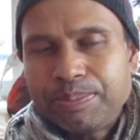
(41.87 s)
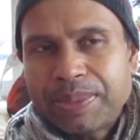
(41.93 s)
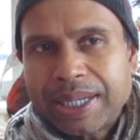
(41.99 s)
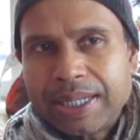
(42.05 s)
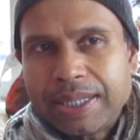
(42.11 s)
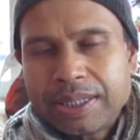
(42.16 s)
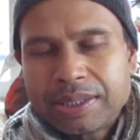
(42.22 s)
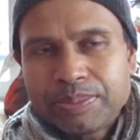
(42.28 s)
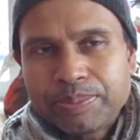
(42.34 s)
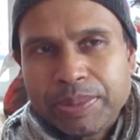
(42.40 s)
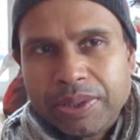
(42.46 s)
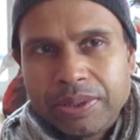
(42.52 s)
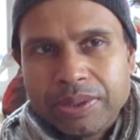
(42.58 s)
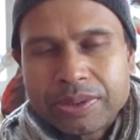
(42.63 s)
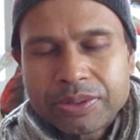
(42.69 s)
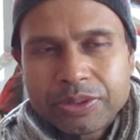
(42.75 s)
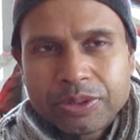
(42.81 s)
bad
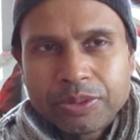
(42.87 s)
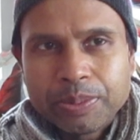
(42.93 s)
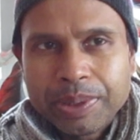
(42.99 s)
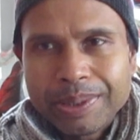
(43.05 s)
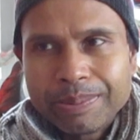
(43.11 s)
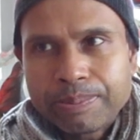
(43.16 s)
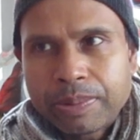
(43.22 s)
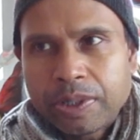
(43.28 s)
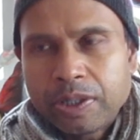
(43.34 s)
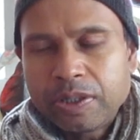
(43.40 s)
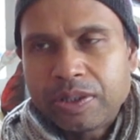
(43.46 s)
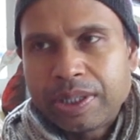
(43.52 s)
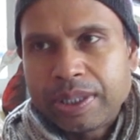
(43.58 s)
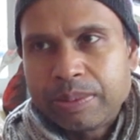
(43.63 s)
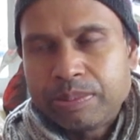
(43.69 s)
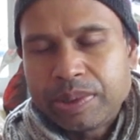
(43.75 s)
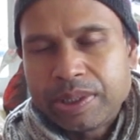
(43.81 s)
experiences or being
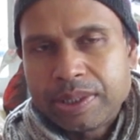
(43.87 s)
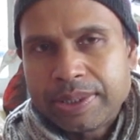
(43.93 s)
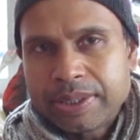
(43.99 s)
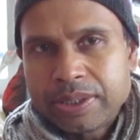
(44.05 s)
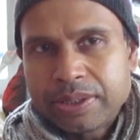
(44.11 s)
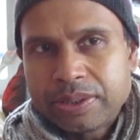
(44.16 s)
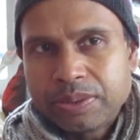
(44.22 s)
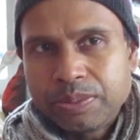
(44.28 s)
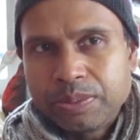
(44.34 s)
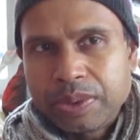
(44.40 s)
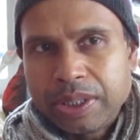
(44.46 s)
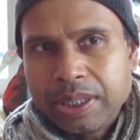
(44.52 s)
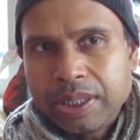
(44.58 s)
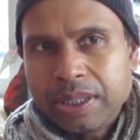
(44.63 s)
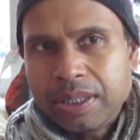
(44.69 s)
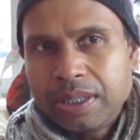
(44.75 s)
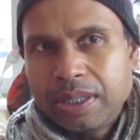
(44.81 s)
programmed in a certain
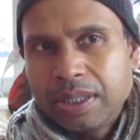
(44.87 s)
way